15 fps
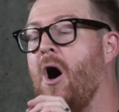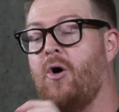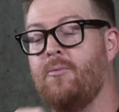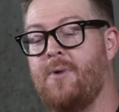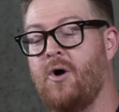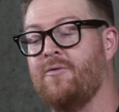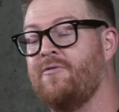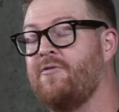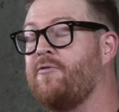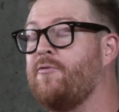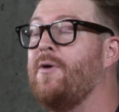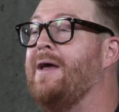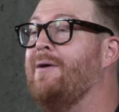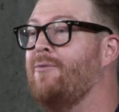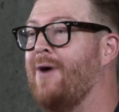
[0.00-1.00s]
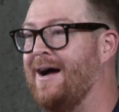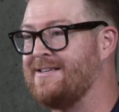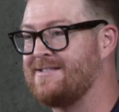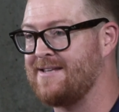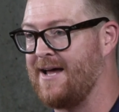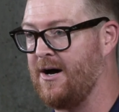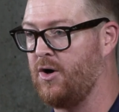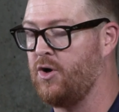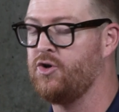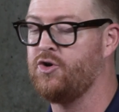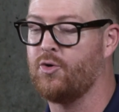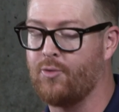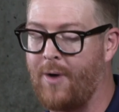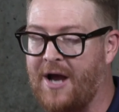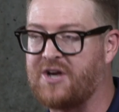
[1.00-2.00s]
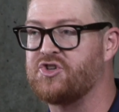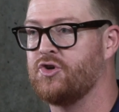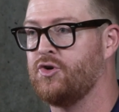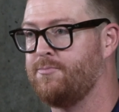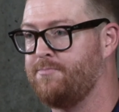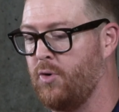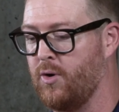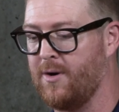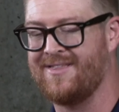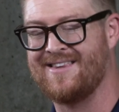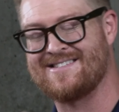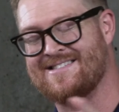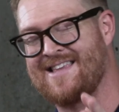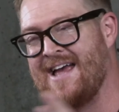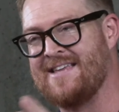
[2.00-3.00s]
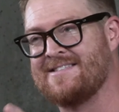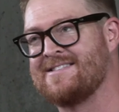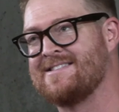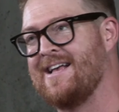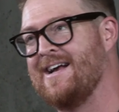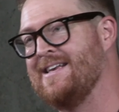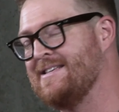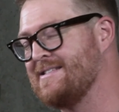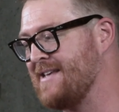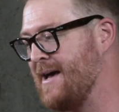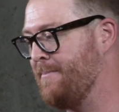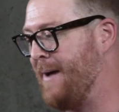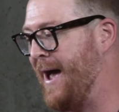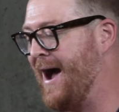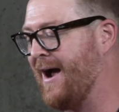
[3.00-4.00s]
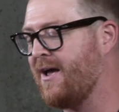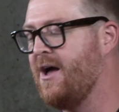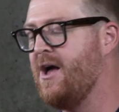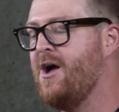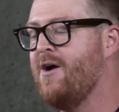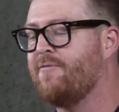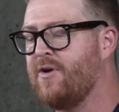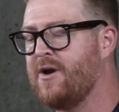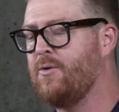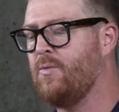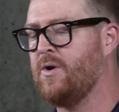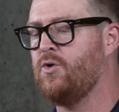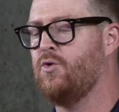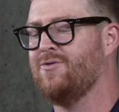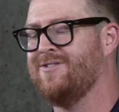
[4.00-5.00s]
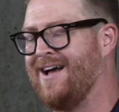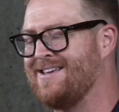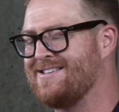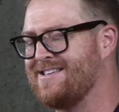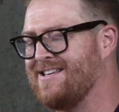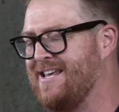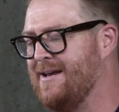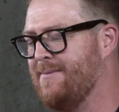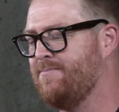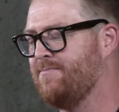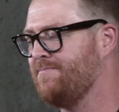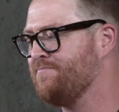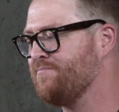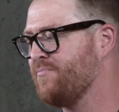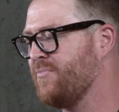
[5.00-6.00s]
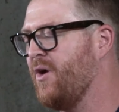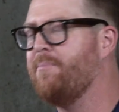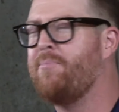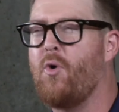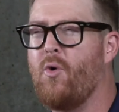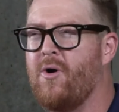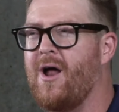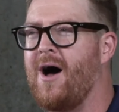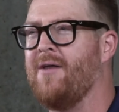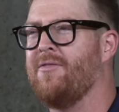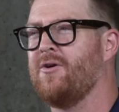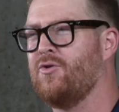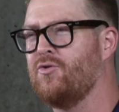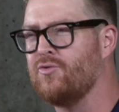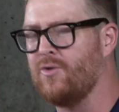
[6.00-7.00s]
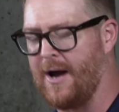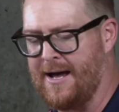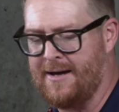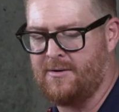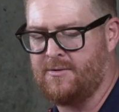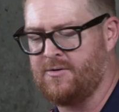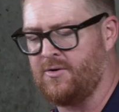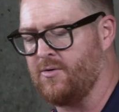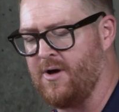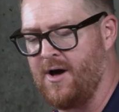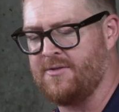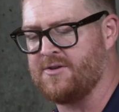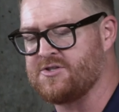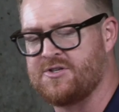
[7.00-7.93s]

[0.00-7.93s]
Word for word: all-mountain free ride style directional board. The stance is slightly set back. For anyone who likes to keep their board on the ground or on the